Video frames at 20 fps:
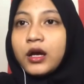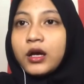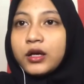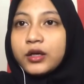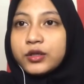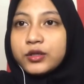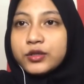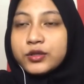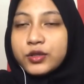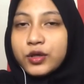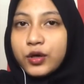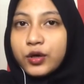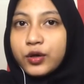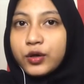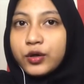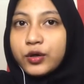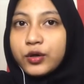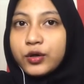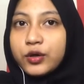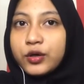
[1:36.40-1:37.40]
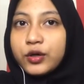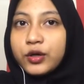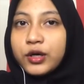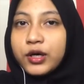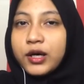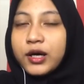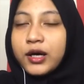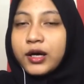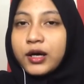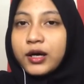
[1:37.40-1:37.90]
So
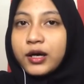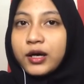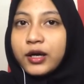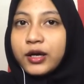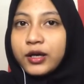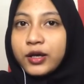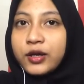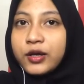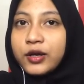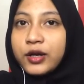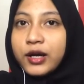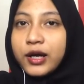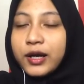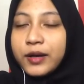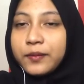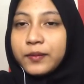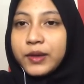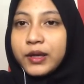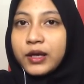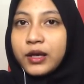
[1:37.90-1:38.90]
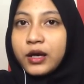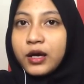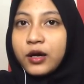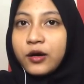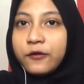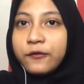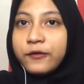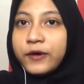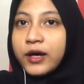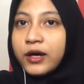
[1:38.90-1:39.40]
here I mean
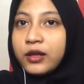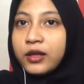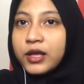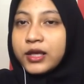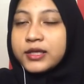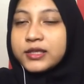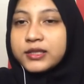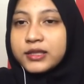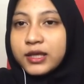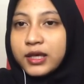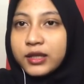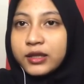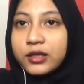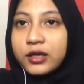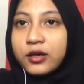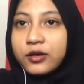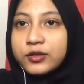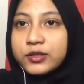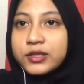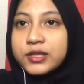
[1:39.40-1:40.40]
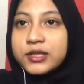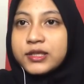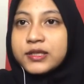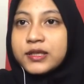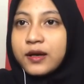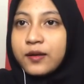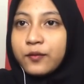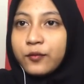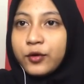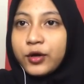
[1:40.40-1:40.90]
violence that causes
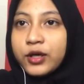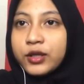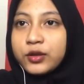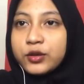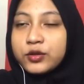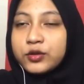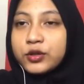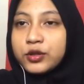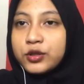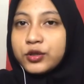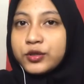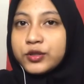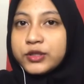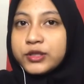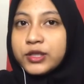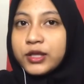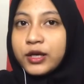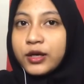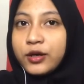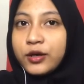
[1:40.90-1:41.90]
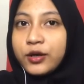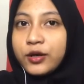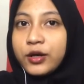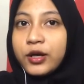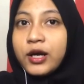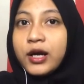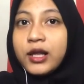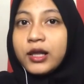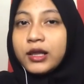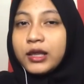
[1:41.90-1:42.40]
someone to lose their
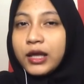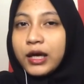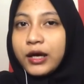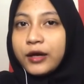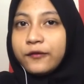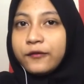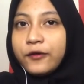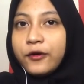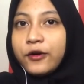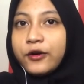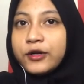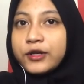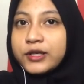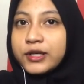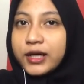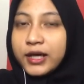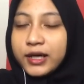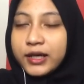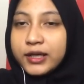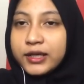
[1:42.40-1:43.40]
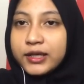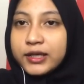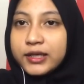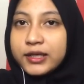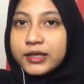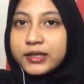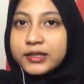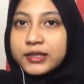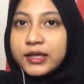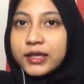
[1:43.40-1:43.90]
life or die
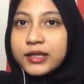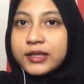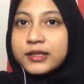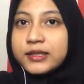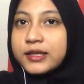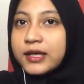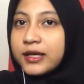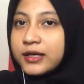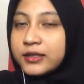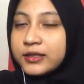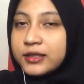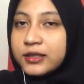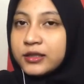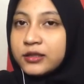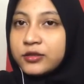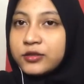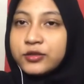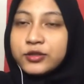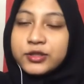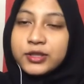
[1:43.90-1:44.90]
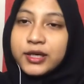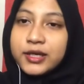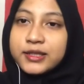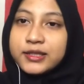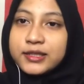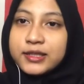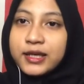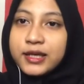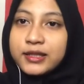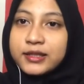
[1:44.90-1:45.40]
is entitled to death
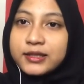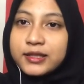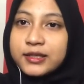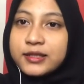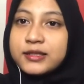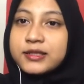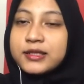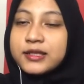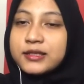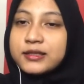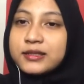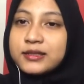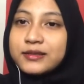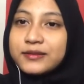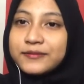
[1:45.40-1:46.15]
sentences.